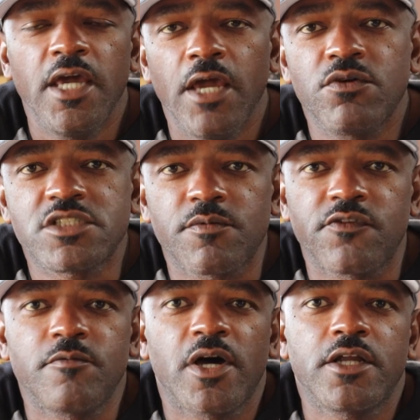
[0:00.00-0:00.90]
Hey, what's up
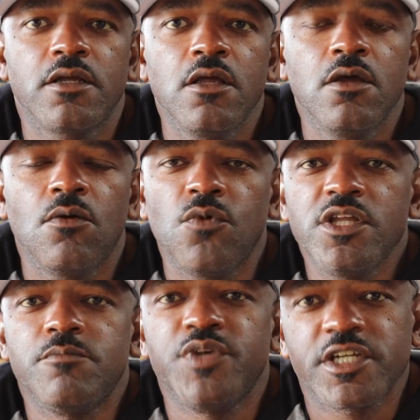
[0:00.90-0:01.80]
everybody?
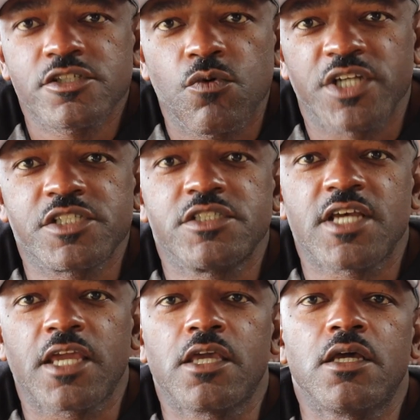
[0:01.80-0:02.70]
One of the biggest
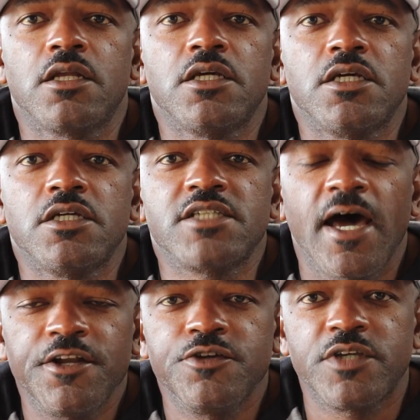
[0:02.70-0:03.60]
questions I get is
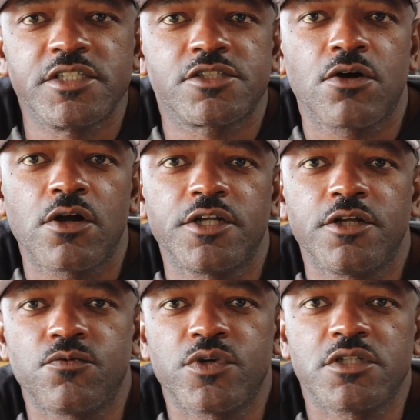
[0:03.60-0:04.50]
how do you get started
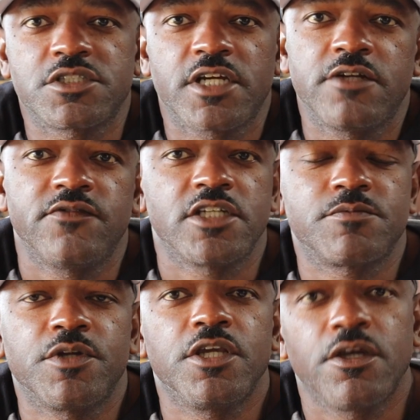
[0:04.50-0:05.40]
in real estate
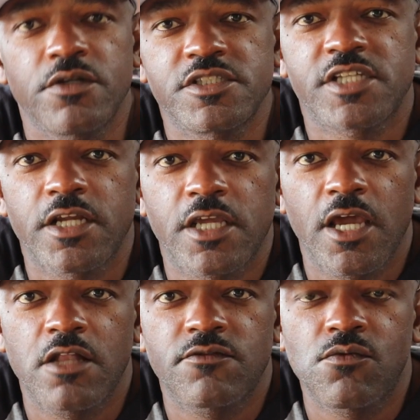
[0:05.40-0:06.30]
investment here in the state of
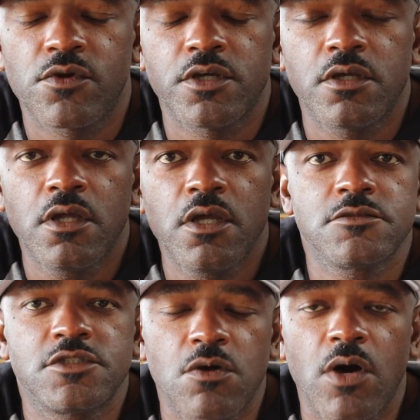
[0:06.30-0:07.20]
California?
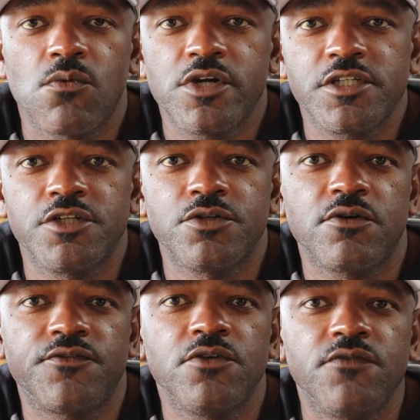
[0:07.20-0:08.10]
So I wanted to
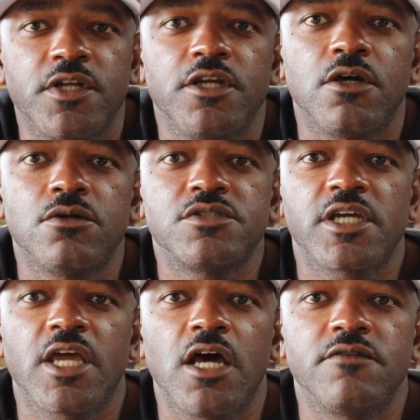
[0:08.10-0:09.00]
do a few videos
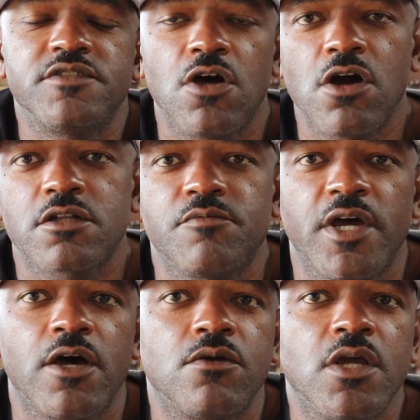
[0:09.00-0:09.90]
that kind of talked
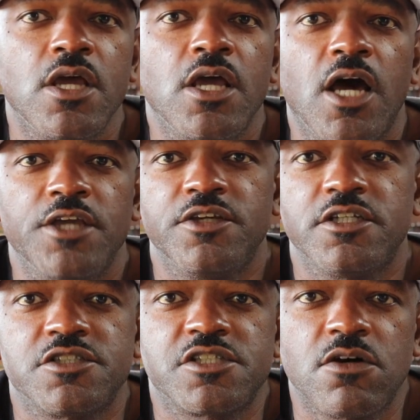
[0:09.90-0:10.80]
about how you
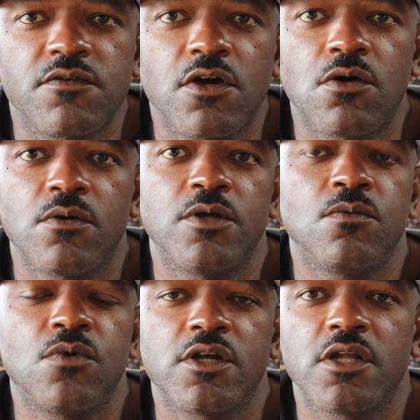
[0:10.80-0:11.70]
get yourself
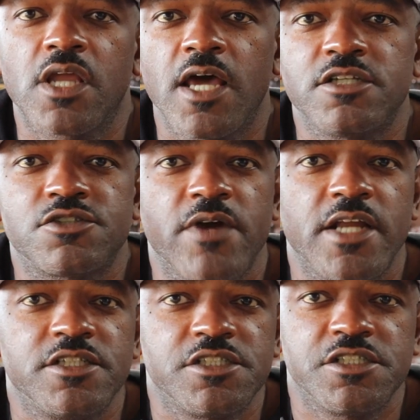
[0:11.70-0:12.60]
going, what are the kind of
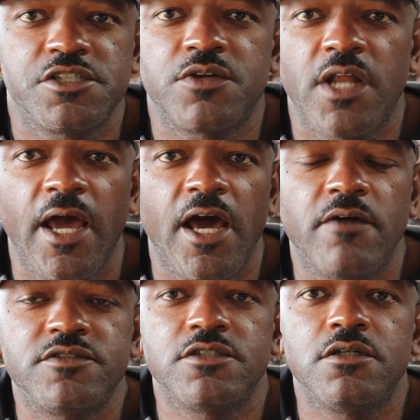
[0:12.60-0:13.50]
strategies you could
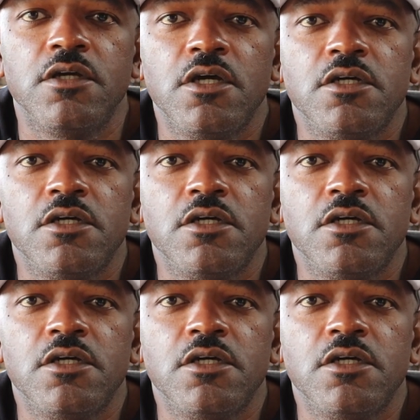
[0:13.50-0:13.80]
have to